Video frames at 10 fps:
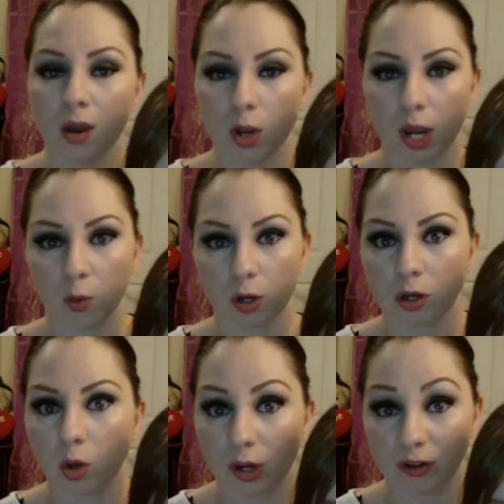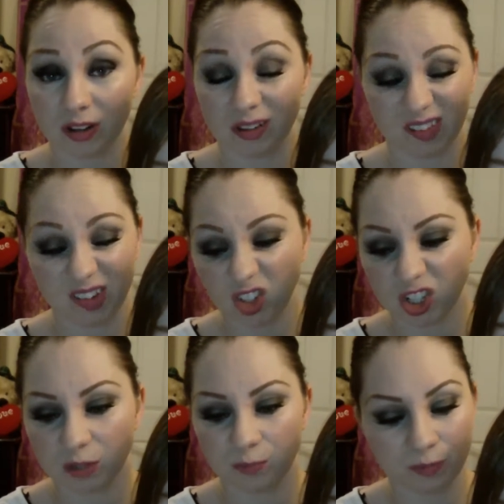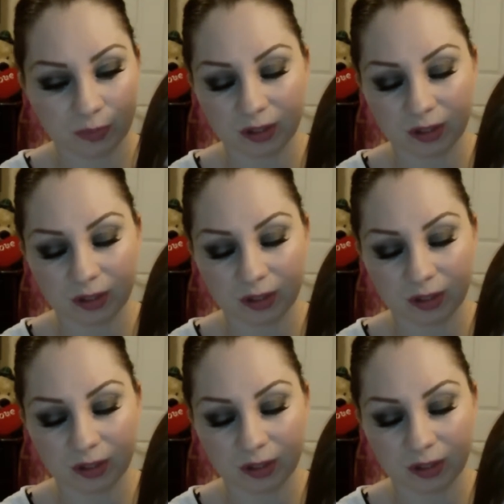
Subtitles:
Okay, we're going to go on to concealer.